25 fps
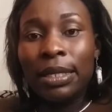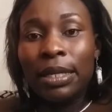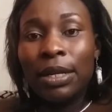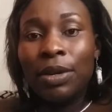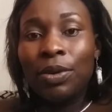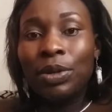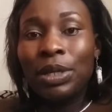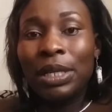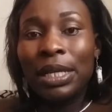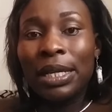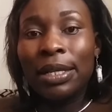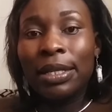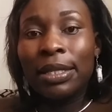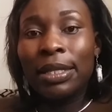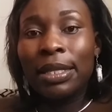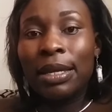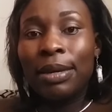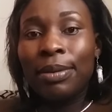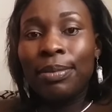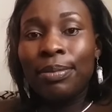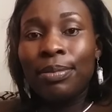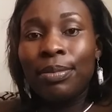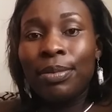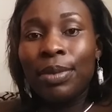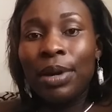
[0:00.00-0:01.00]
Now tell
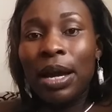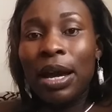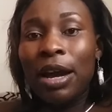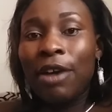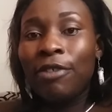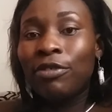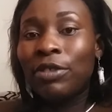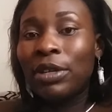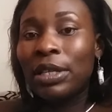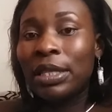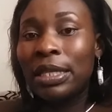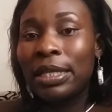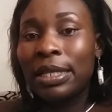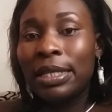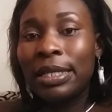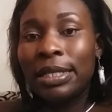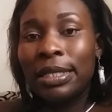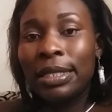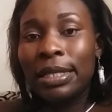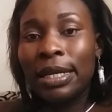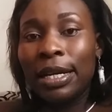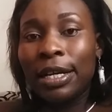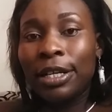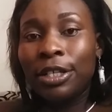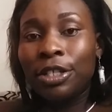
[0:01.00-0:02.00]
them after the
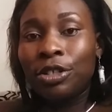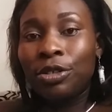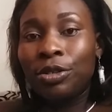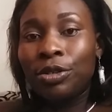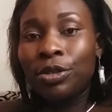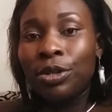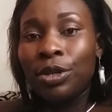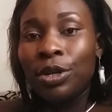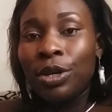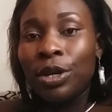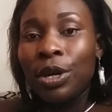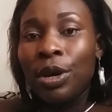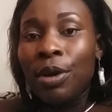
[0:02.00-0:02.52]
discussion,